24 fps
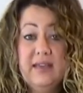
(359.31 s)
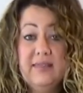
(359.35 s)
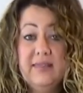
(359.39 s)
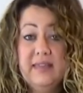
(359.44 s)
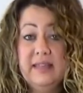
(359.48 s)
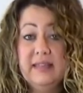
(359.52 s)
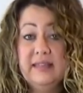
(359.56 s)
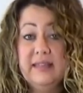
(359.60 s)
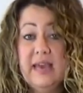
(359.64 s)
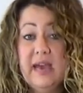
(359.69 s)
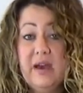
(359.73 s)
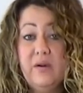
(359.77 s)
and
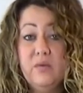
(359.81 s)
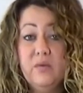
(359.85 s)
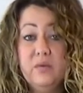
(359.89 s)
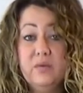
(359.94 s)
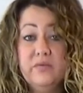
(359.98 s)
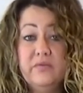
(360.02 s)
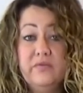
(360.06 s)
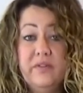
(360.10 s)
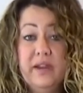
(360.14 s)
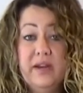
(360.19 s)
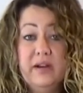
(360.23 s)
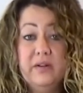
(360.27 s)
then that
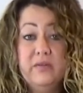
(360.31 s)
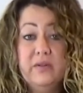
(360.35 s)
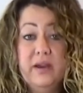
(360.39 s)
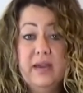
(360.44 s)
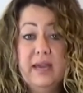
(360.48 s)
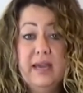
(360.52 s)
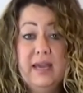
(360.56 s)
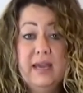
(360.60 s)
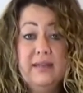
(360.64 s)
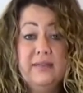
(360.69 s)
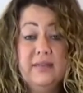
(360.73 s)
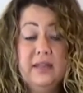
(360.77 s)
will fade
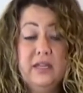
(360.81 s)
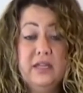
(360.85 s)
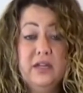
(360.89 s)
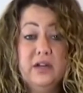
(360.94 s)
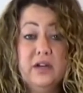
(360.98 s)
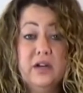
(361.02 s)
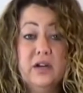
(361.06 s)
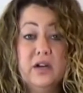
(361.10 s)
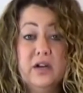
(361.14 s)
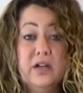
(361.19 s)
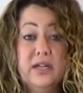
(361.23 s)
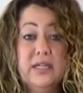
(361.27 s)
away and then
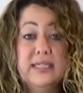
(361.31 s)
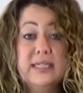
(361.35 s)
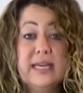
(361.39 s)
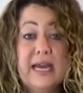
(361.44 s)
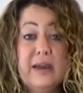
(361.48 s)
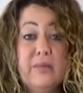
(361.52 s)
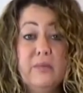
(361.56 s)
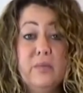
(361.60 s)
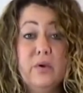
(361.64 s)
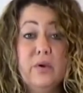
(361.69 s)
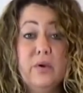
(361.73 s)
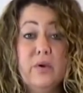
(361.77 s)
your current
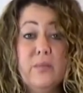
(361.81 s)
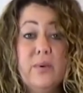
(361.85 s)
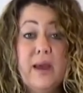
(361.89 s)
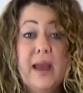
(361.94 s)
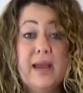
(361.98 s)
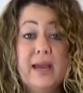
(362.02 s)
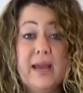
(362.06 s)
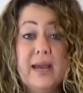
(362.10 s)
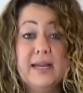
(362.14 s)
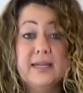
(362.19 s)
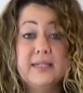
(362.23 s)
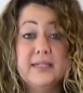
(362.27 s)
time will go
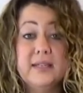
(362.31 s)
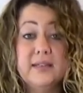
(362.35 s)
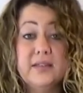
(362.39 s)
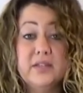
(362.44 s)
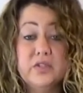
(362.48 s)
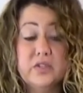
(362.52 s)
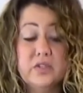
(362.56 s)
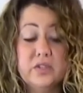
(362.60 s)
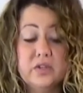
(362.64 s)
back onto the